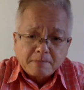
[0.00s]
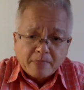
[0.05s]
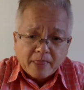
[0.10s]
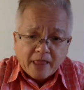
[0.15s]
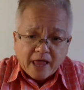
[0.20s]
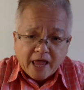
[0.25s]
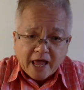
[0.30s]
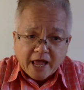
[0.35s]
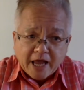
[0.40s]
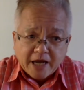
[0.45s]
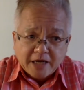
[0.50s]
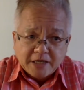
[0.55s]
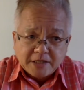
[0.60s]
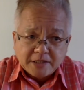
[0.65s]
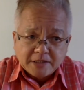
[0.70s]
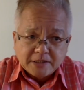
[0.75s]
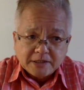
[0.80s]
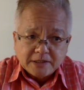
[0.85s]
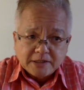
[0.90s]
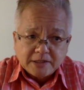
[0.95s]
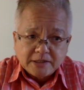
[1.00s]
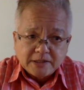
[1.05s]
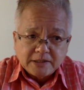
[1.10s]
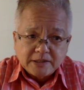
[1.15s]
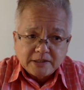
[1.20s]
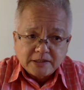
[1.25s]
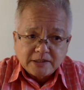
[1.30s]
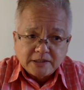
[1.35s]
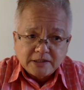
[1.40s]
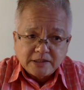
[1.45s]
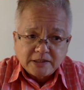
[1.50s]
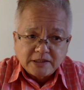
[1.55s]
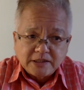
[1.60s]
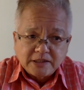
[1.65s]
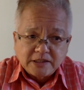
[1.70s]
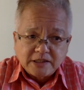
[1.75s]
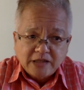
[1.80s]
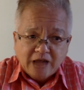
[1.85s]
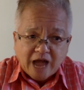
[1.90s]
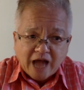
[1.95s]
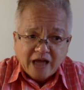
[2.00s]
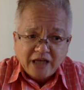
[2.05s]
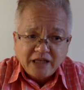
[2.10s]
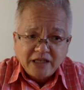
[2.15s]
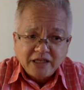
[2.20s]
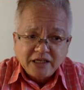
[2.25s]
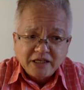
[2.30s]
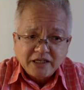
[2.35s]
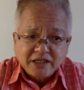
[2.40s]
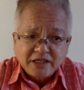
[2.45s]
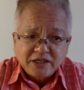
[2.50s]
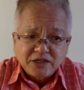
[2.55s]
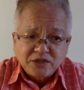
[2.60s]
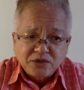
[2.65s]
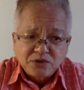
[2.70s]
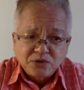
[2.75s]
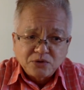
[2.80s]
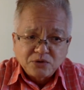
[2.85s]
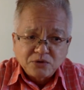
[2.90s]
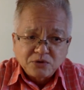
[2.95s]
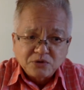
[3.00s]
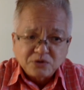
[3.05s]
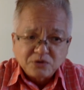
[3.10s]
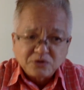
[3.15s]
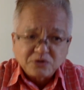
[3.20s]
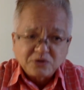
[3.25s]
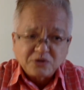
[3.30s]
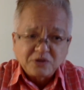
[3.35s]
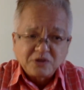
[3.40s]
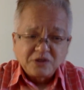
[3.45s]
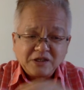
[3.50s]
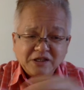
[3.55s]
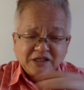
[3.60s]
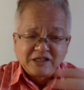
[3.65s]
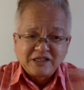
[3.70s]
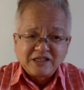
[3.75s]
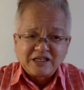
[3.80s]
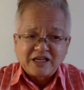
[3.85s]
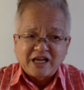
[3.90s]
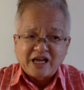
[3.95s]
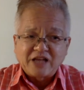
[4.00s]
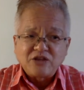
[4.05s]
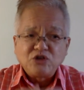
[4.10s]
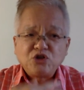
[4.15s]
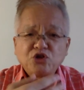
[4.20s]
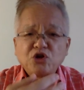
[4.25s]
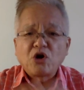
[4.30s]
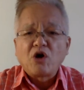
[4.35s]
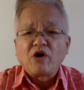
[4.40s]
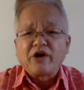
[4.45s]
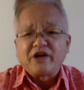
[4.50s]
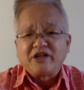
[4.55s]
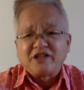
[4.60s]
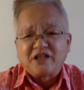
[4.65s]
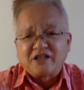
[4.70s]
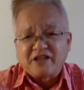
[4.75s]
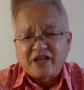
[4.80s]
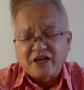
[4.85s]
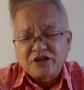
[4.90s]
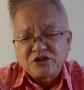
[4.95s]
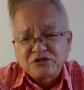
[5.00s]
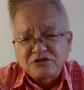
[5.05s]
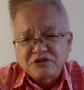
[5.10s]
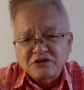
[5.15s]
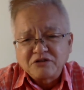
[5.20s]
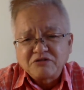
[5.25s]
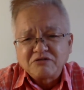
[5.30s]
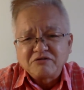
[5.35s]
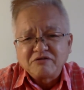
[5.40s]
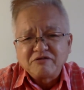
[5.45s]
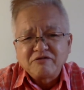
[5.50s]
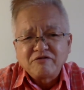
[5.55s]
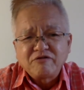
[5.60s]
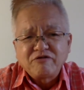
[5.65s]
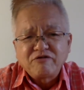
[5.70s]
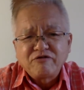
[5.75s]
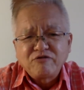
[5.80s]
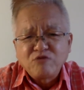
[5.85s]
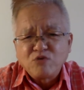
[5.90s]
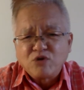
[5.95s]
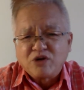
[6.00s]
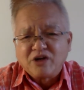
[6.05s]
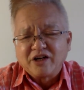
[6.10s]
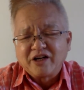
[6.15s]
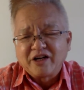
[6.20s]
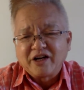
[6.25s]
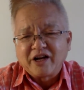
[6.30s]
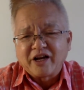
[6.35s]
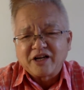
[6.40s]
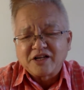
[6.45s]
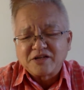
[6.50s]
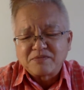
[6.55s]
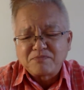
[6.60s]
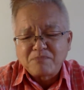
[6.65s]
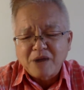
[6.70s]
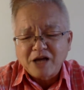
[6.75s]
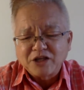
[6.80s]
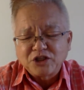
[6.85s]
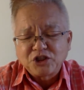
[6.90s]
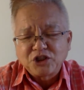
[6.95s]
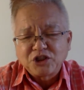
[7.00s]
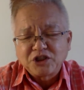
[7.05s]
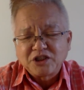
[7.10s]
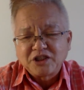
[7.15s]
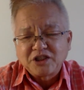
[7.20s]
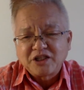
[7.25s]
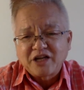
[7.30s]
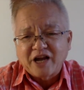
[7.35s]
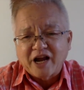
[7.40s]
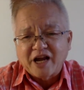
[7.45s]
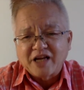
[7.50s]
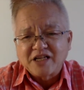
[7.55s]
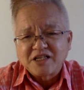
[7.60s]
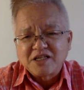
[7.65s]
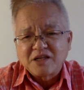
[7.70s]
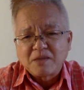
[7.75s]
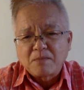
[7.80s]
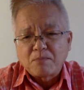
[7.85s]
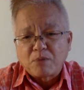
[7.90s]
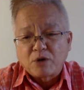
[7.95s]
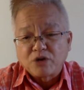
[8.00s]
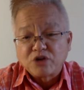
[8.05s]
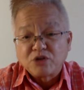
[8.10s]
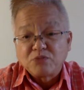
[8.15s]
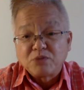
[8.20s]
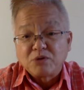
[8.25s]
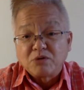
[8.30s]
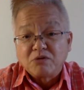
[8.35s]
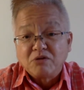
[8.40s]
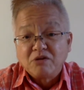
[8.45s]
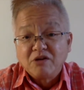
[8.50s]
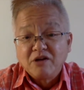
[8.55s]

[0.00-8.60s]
And the idea is to enjoy the natural food as much as possible.